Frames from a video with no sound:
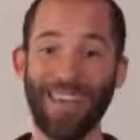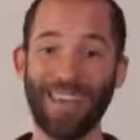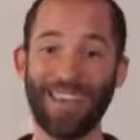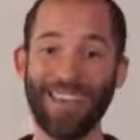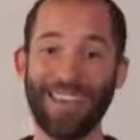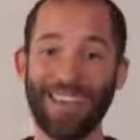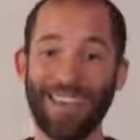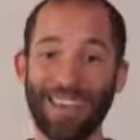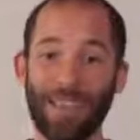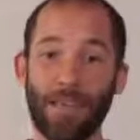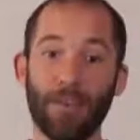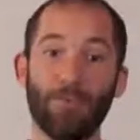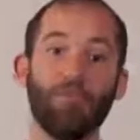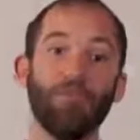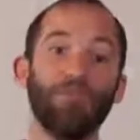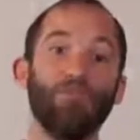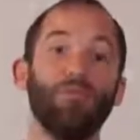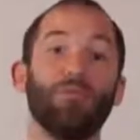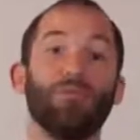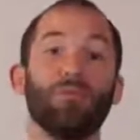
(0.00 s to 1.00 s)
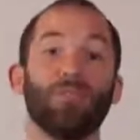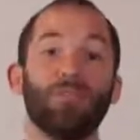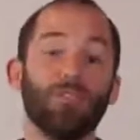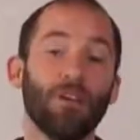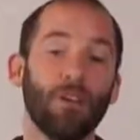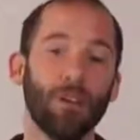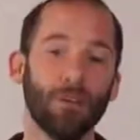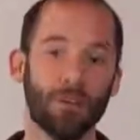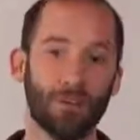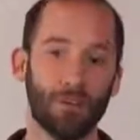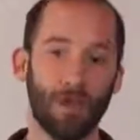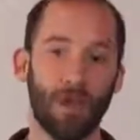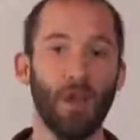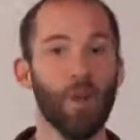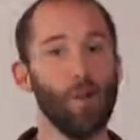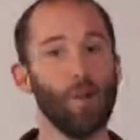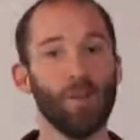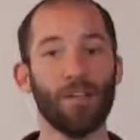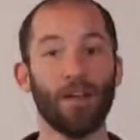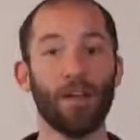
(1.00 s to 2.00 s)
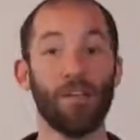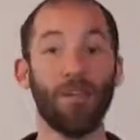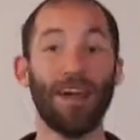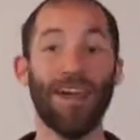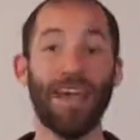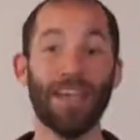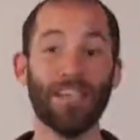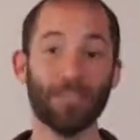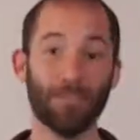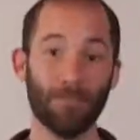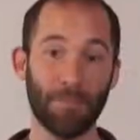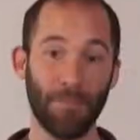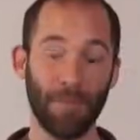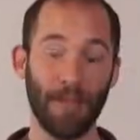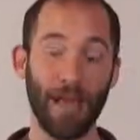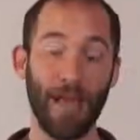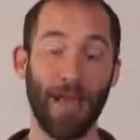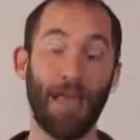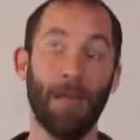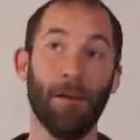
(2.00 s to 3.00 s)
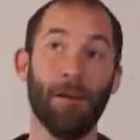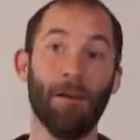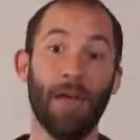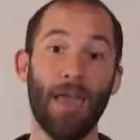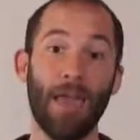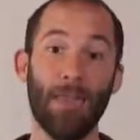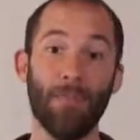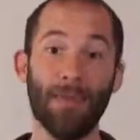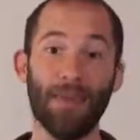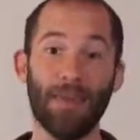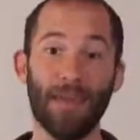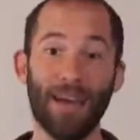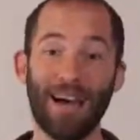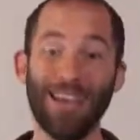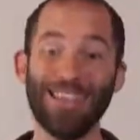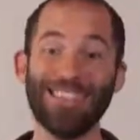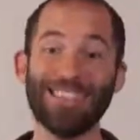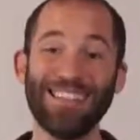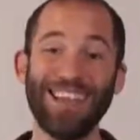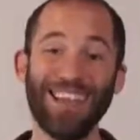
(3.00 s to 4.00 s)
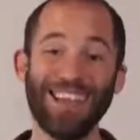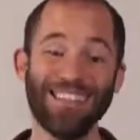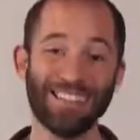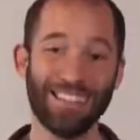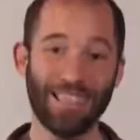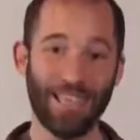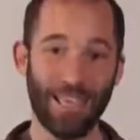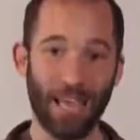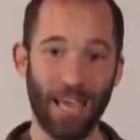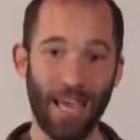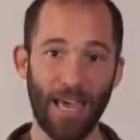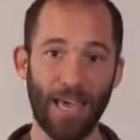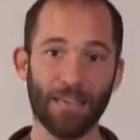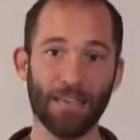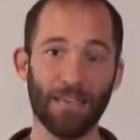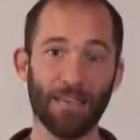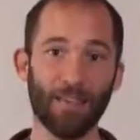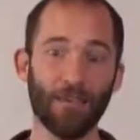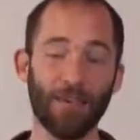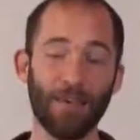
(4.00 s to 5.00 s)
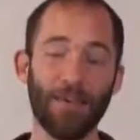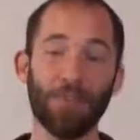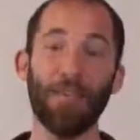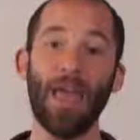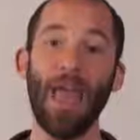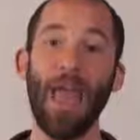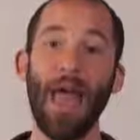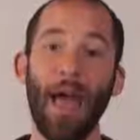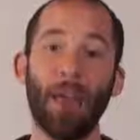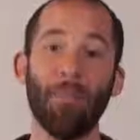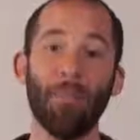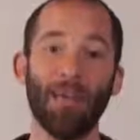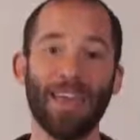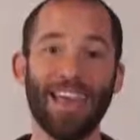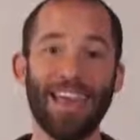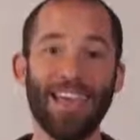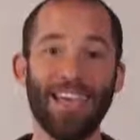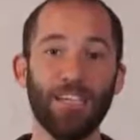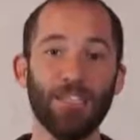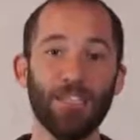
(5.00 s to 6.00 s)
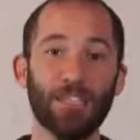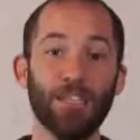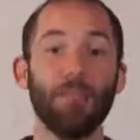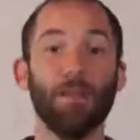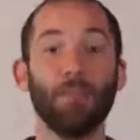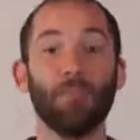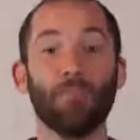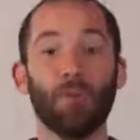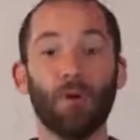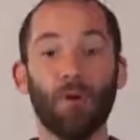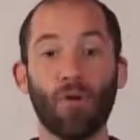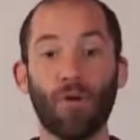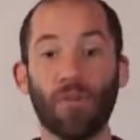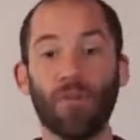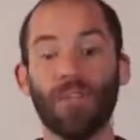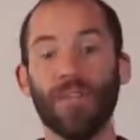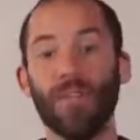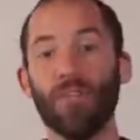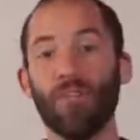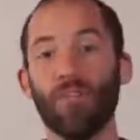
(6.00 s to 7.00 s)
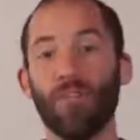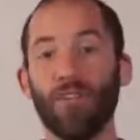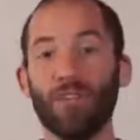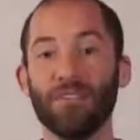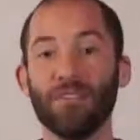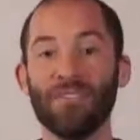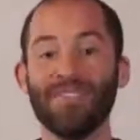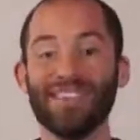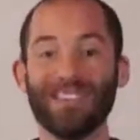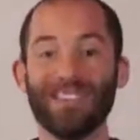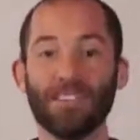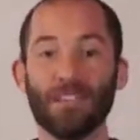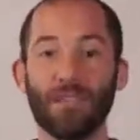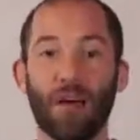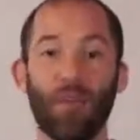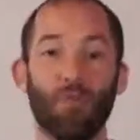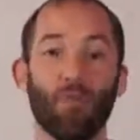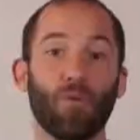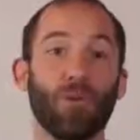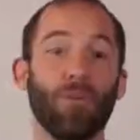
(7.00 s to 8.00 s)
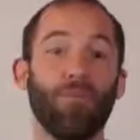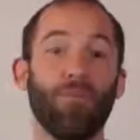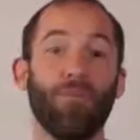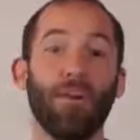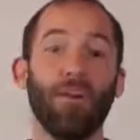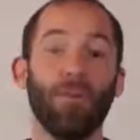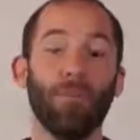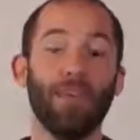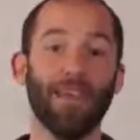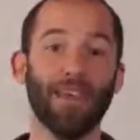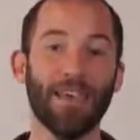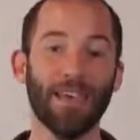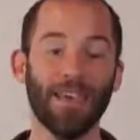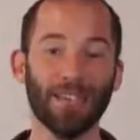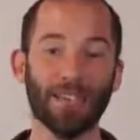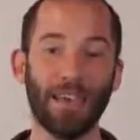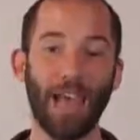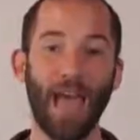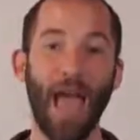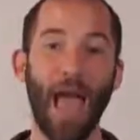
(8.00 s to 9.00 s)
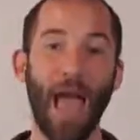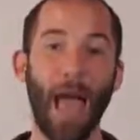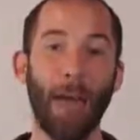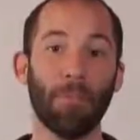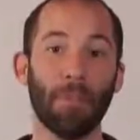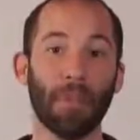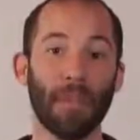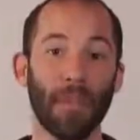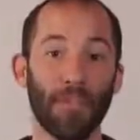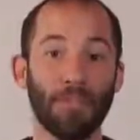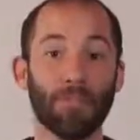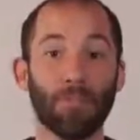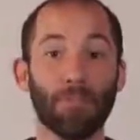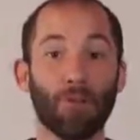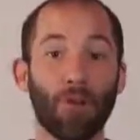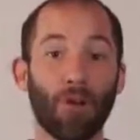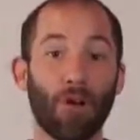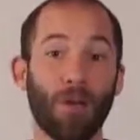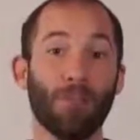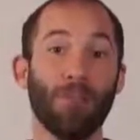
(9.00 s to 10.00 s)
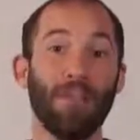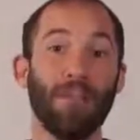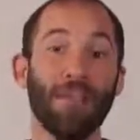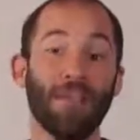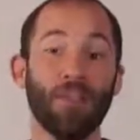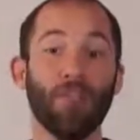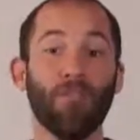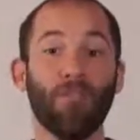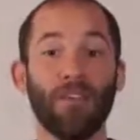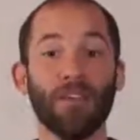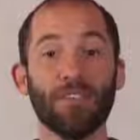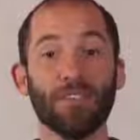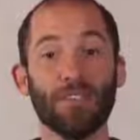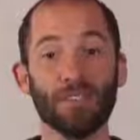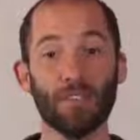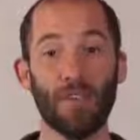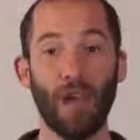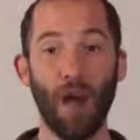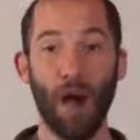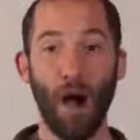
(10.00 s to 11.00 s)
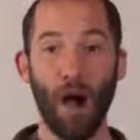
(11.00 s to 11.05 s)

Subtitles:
and then gives you the results. We talked about APIs and SDKs a little bit, application programming interfaces and software development kits. Application programming interfaces